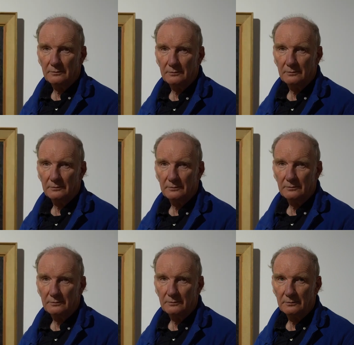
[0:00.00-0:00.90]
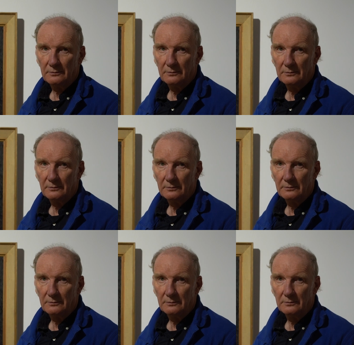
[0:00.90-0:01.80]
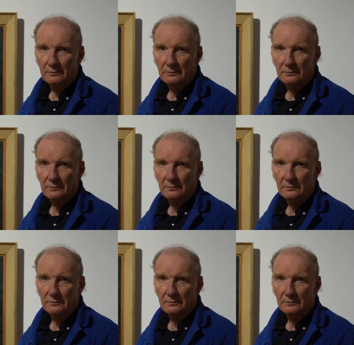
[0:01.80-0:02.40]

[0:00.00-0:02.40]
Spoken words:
No one is speaking in this clip.